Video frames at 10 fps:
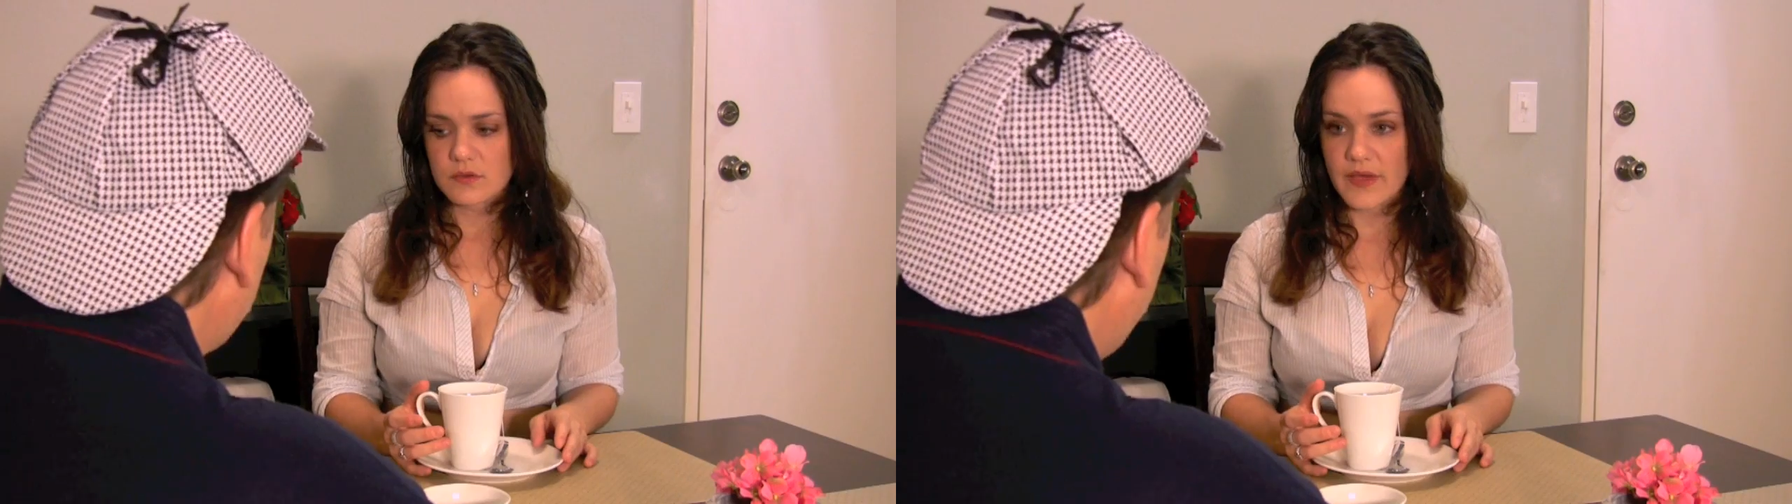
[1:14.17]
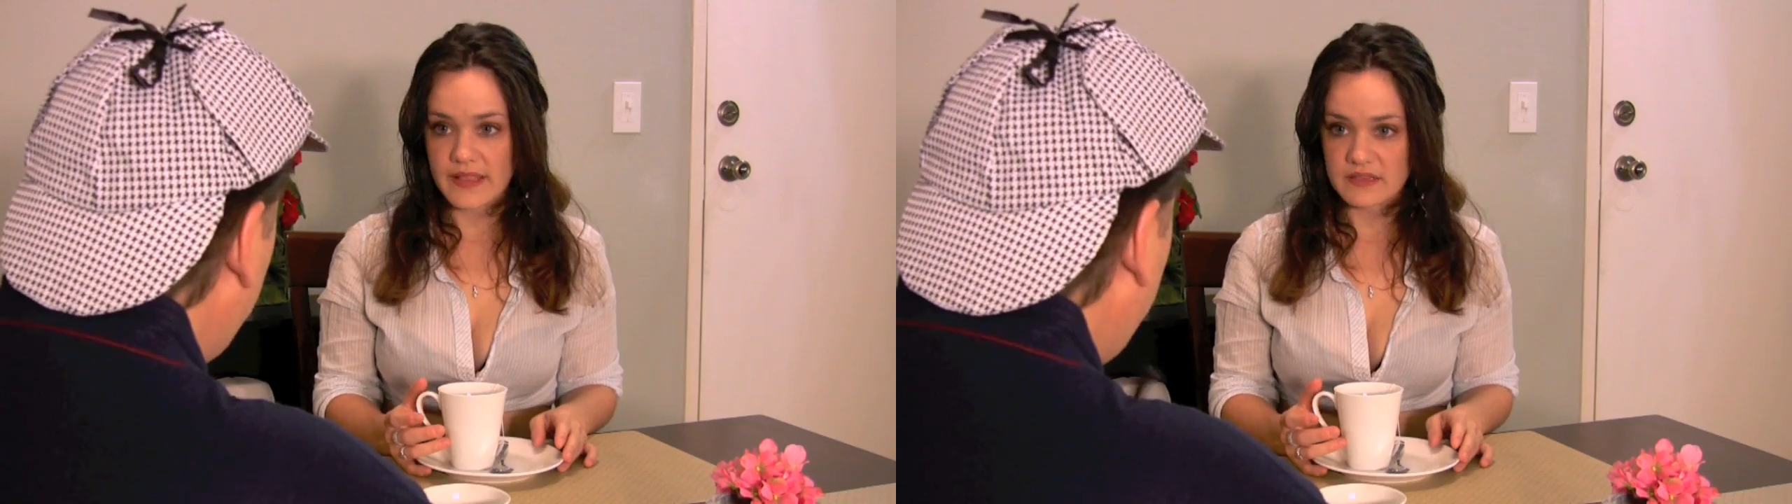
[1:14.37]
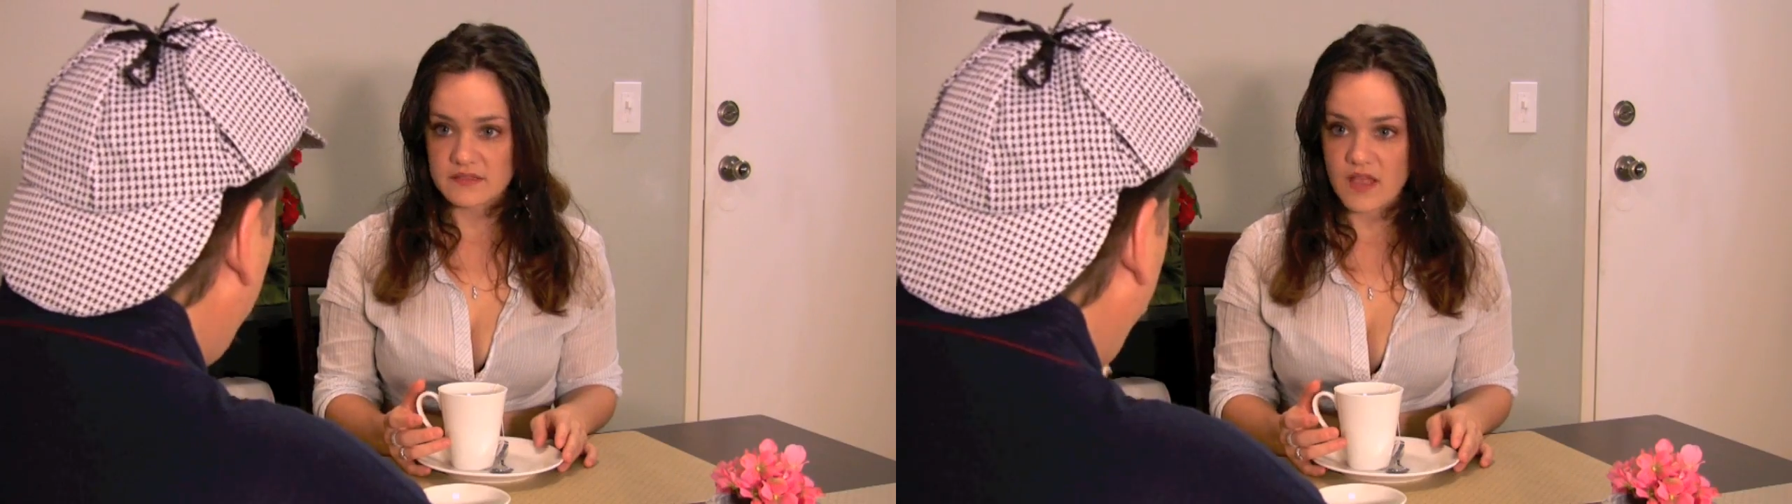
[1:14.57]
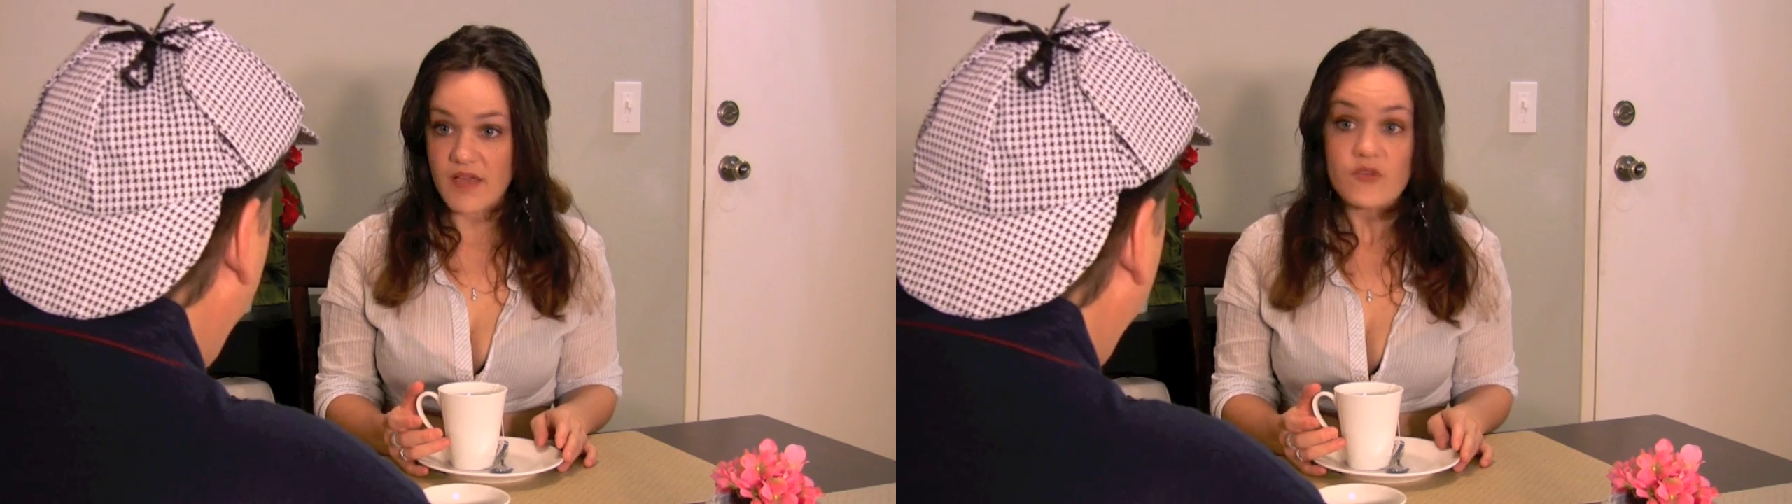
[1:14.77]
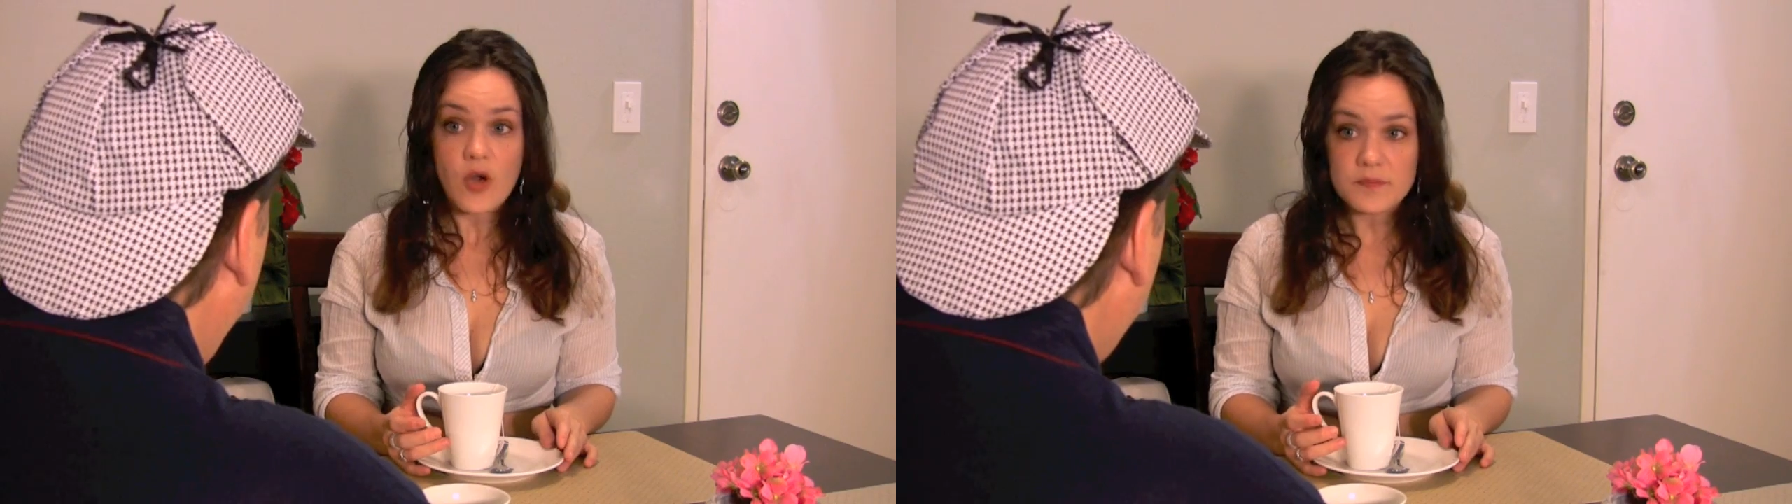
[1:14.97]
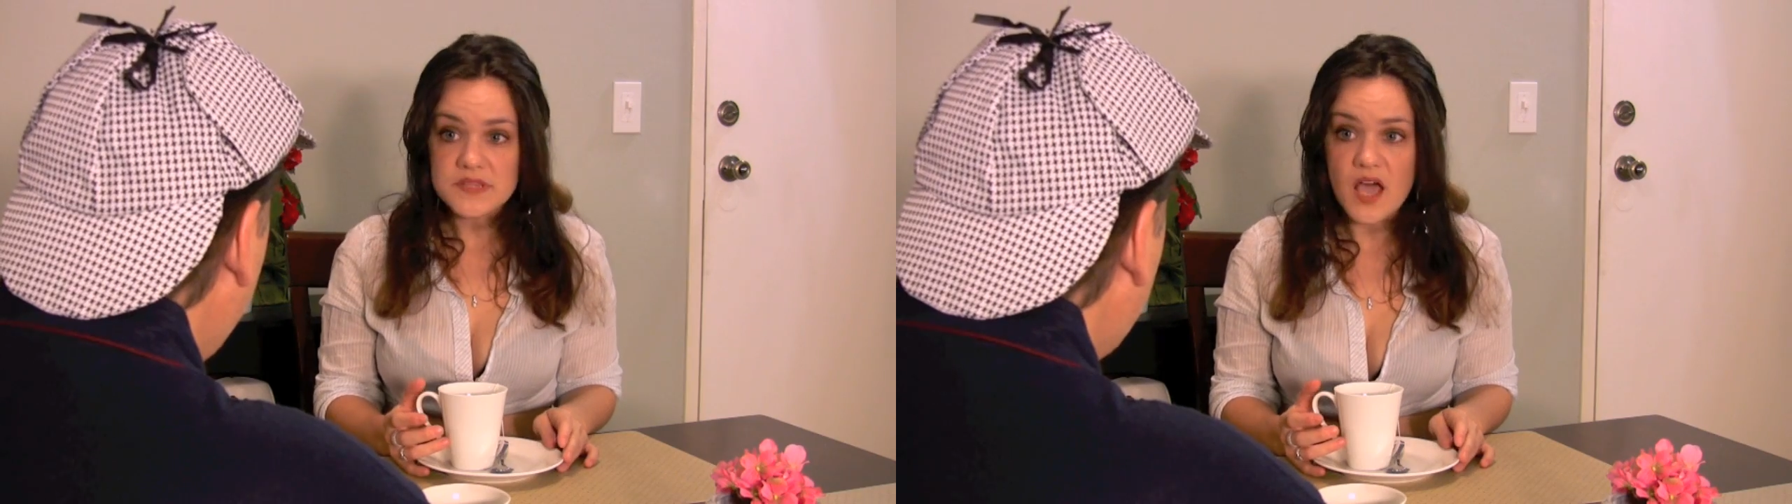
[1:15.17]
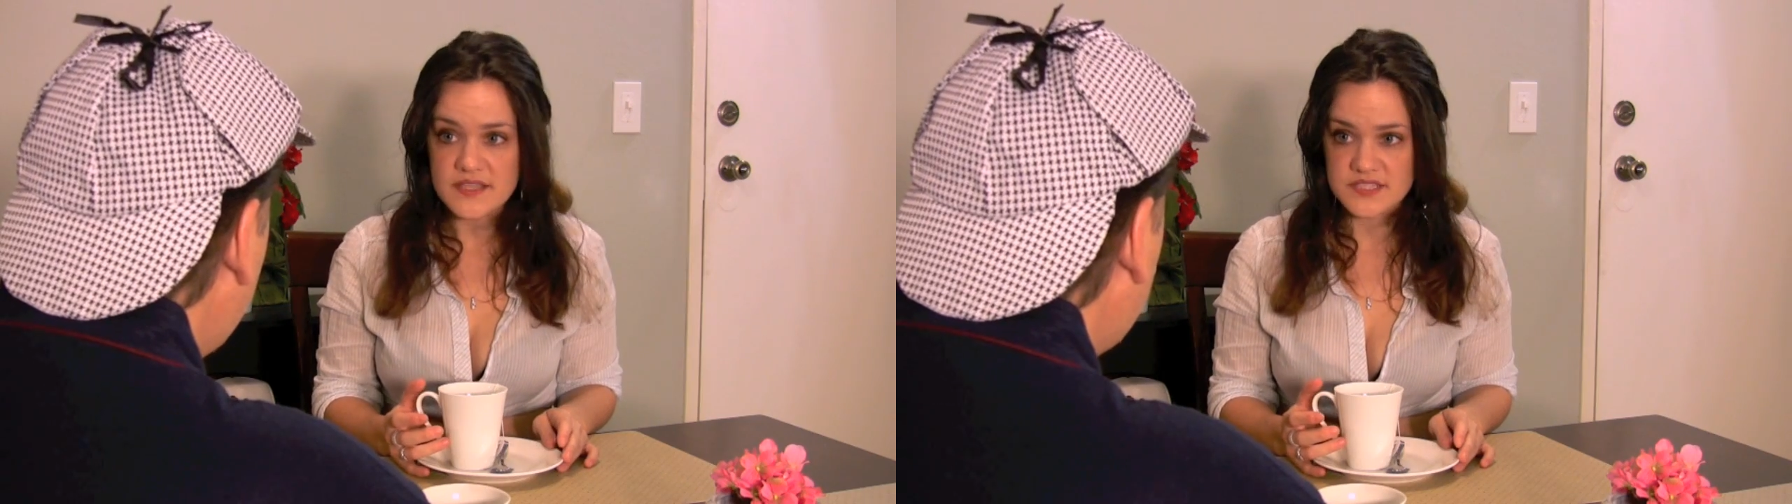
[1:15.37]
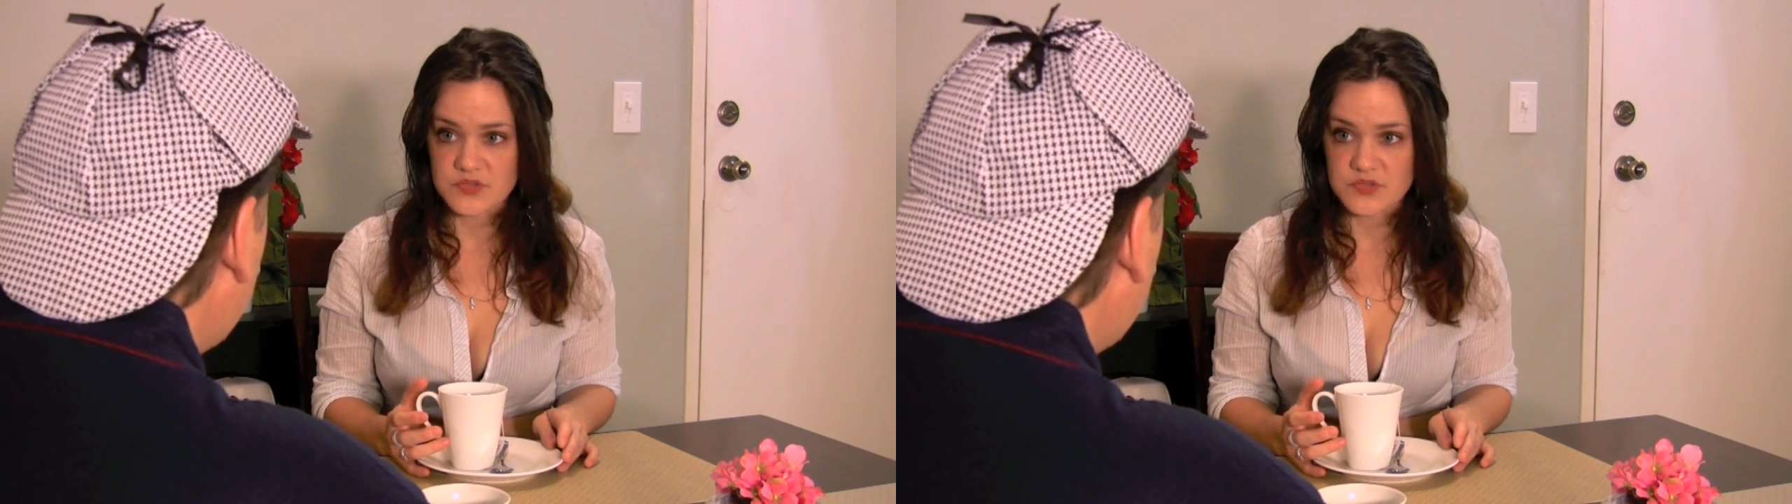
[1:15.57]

Well, I've gone blind